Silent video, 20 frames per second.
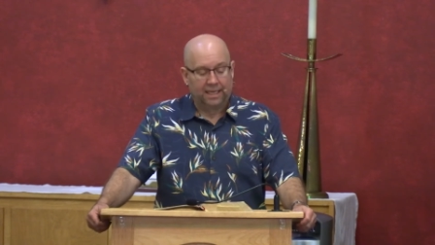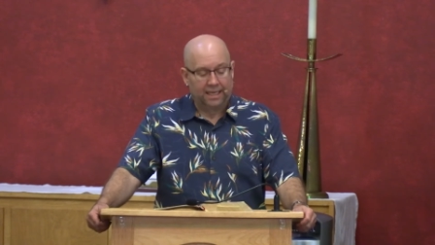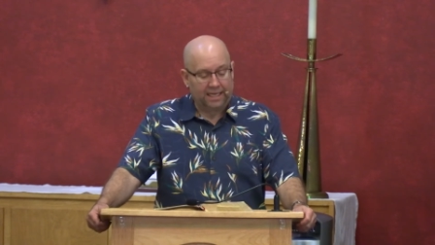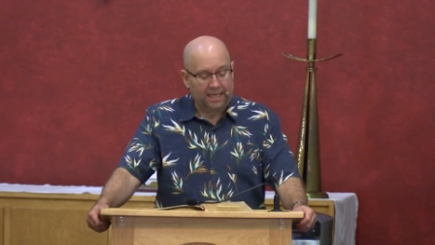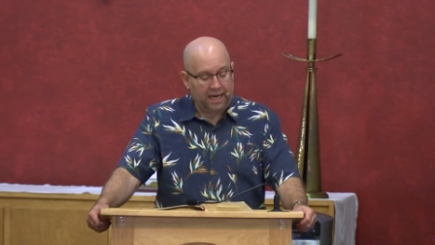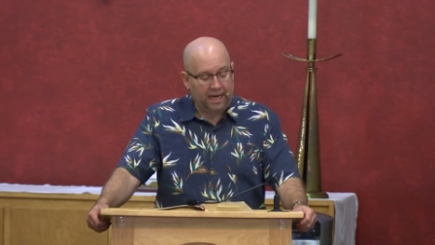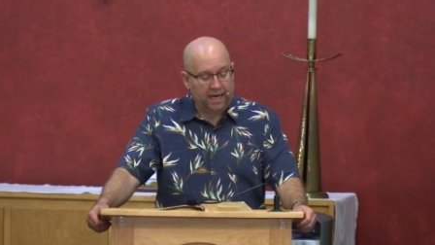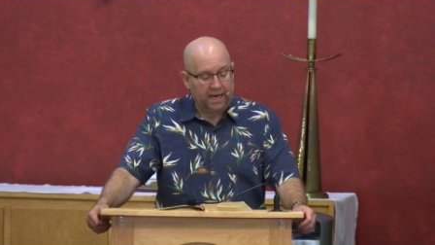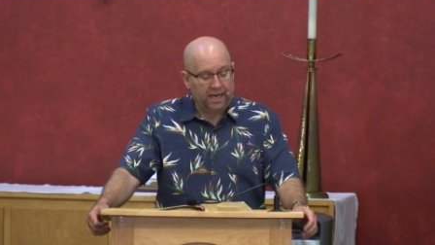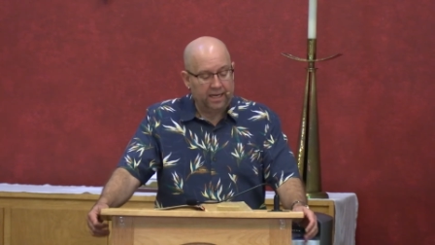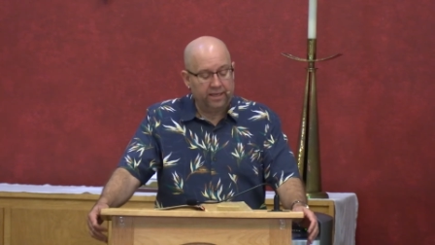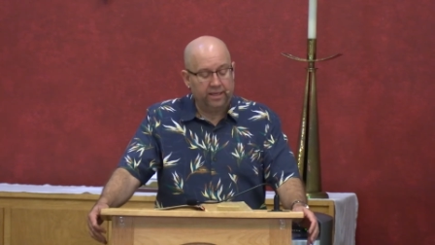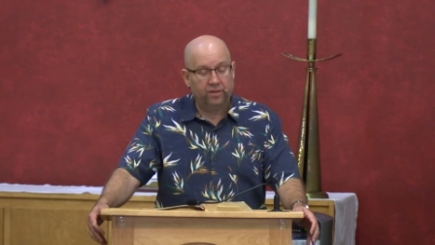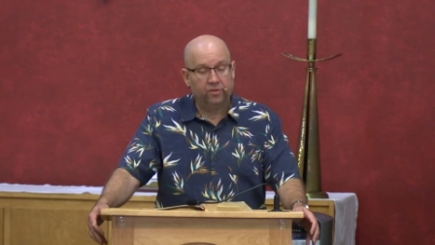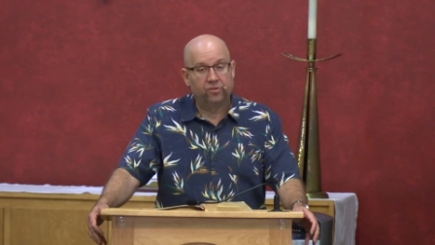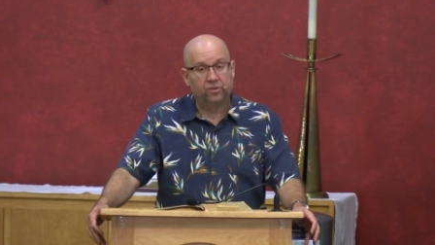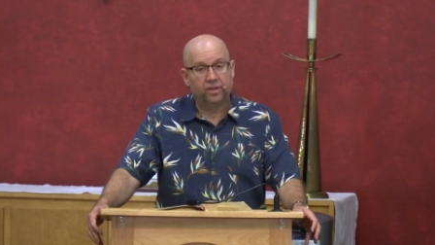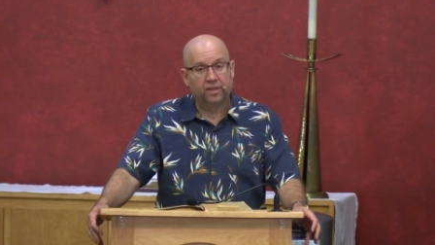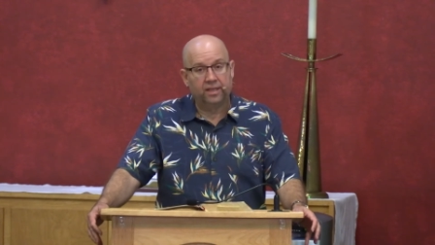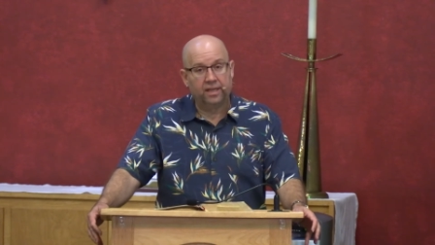God
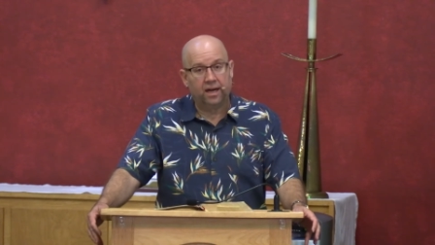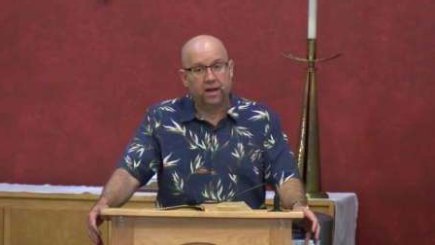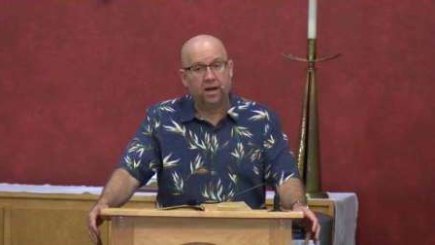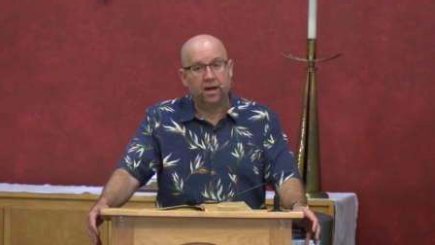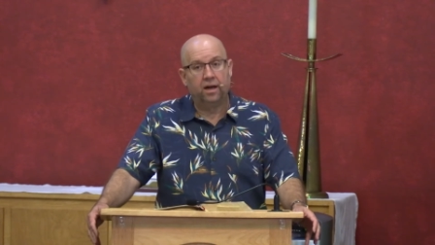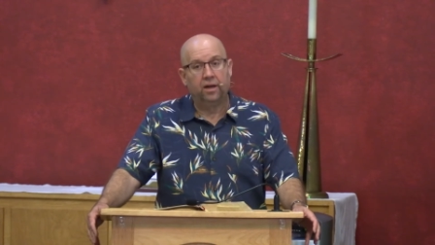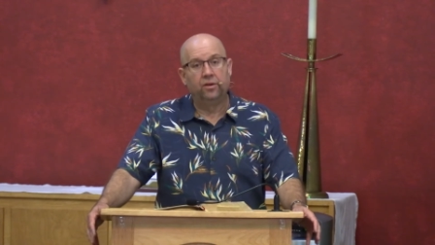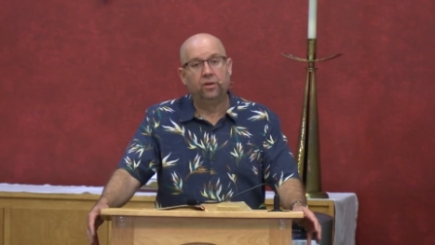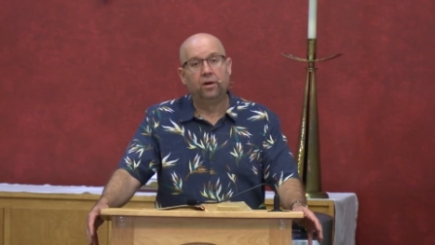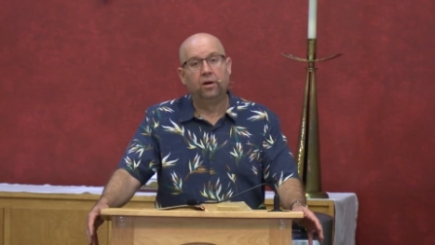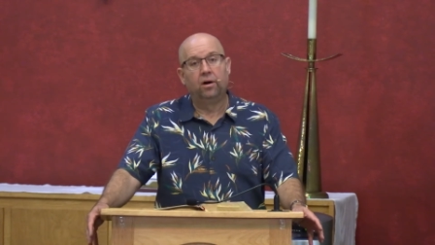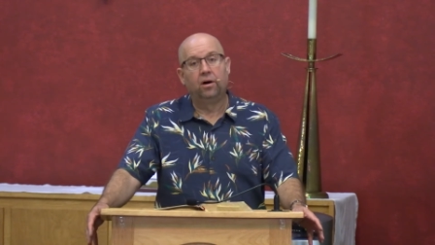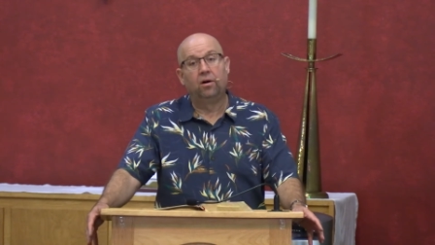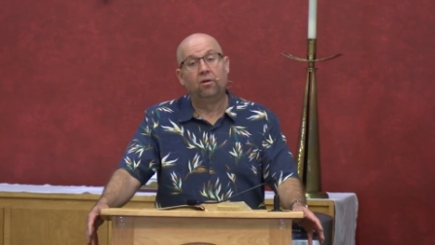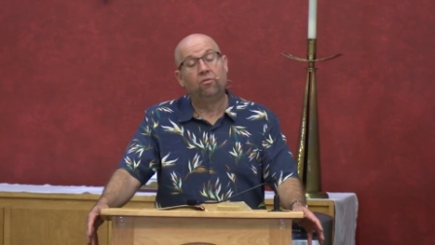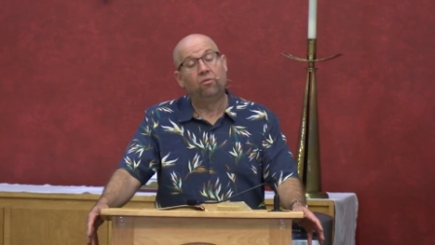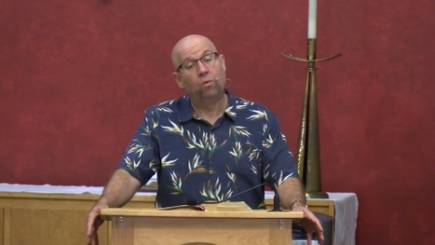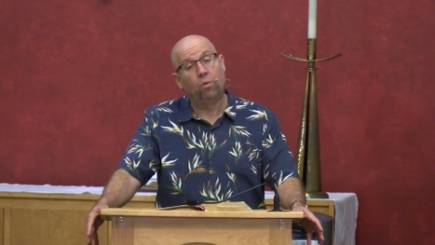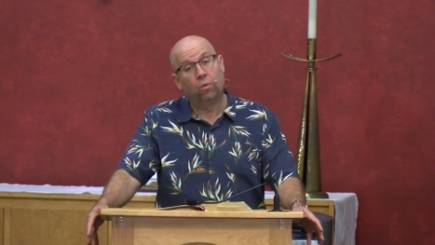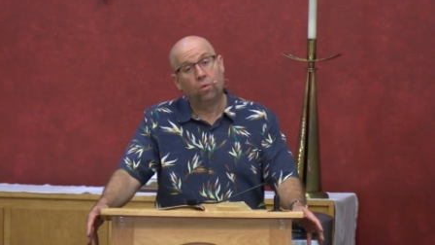is a God
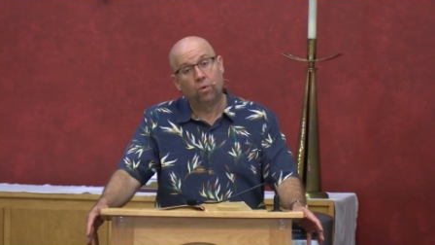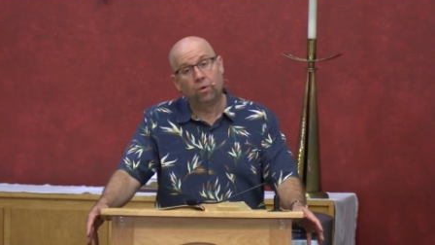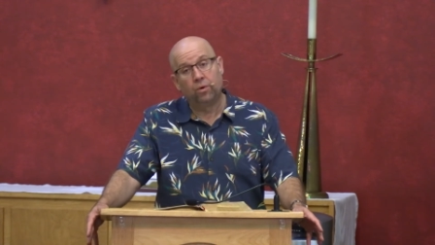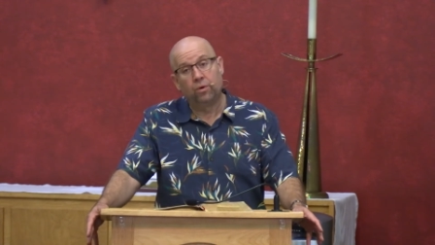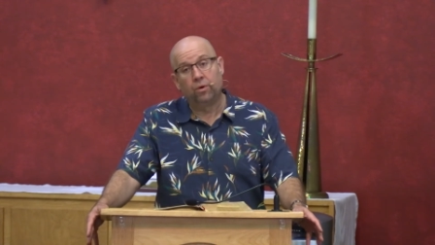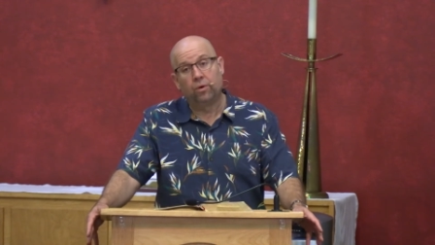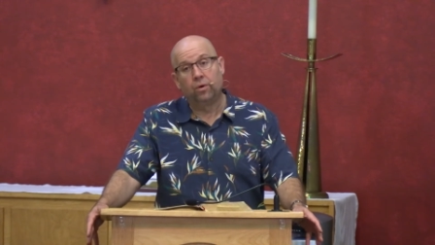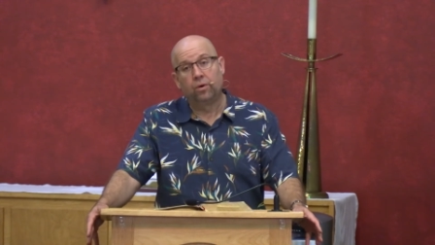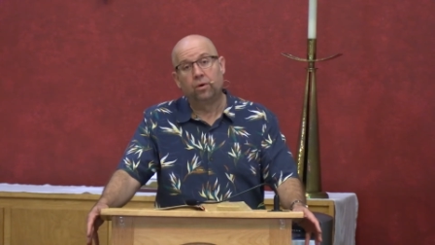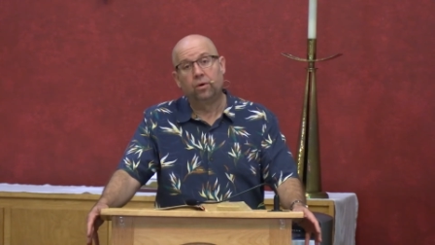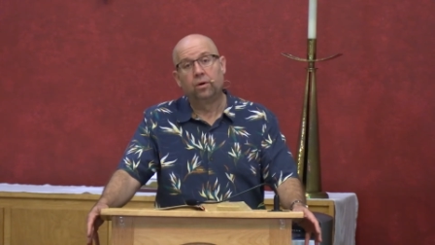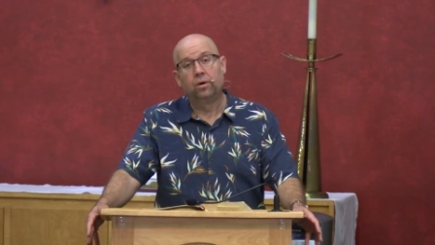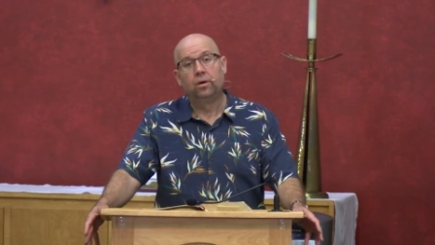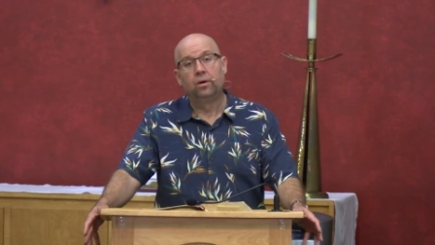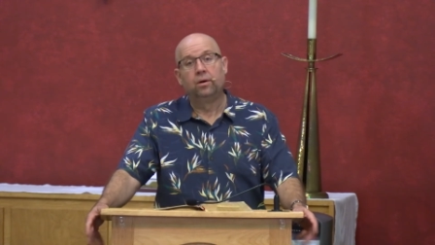of order.